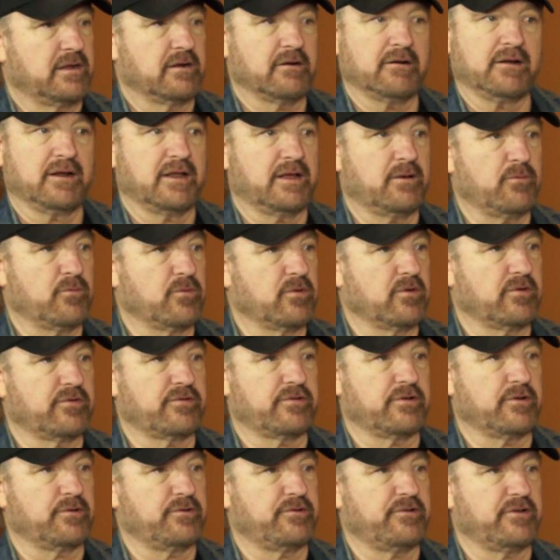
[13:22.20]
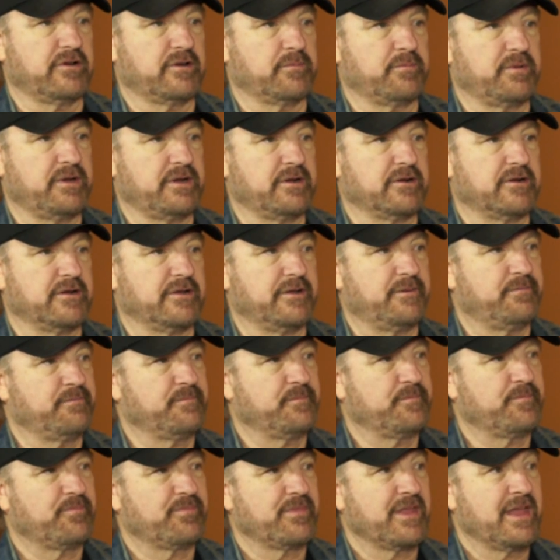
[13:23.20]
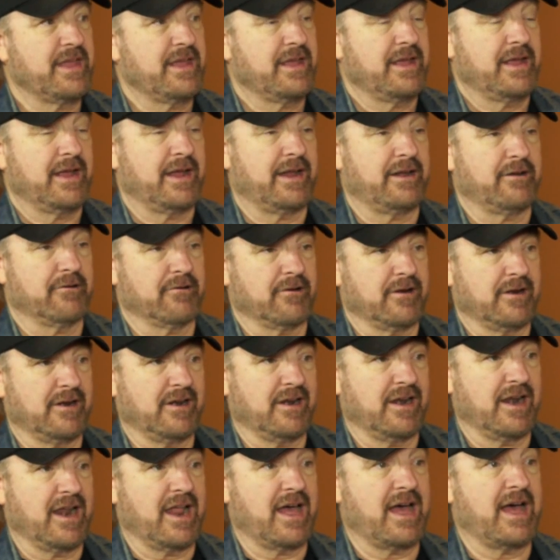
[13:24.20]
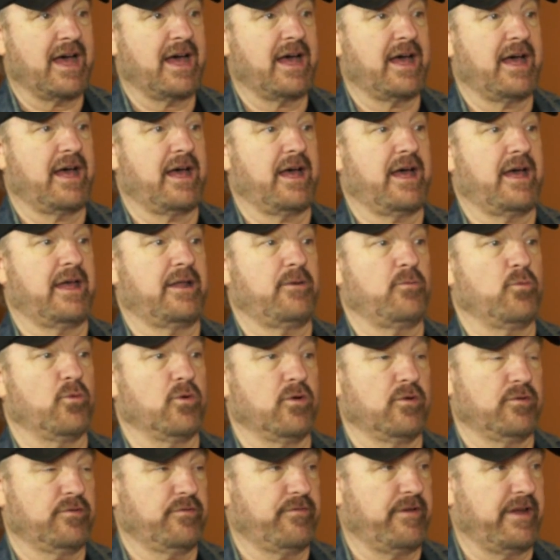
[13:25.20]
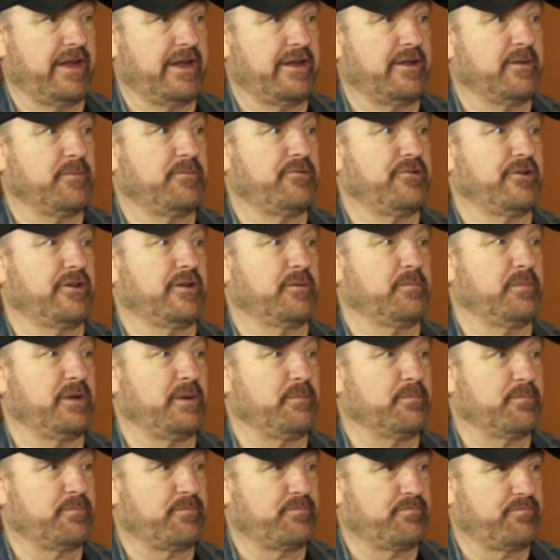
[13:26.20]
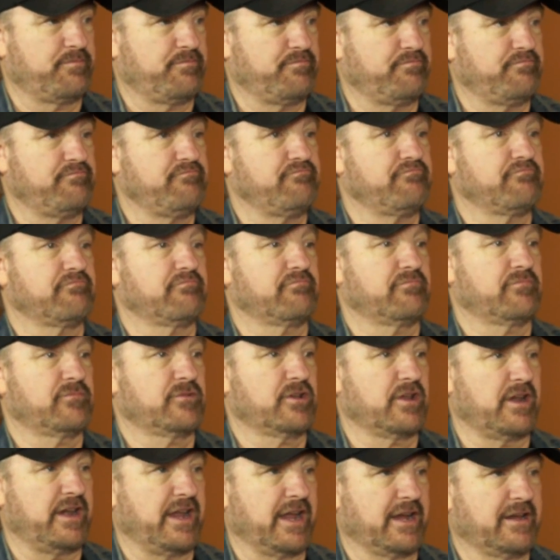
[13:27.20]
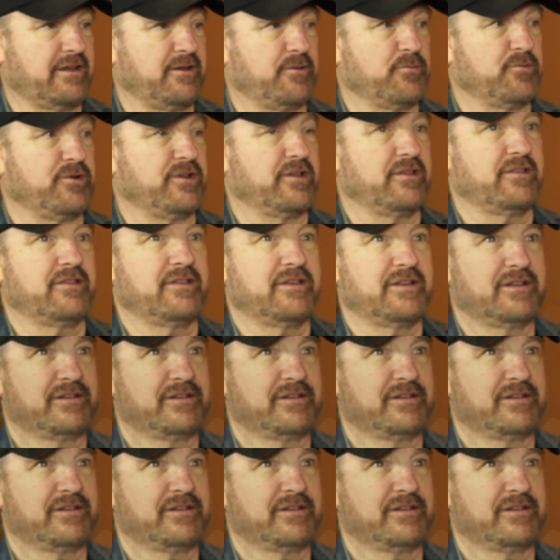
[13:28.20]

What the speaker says: there are a lot worse shows you could be on, and there are a lot worse fandoms you could be connected with.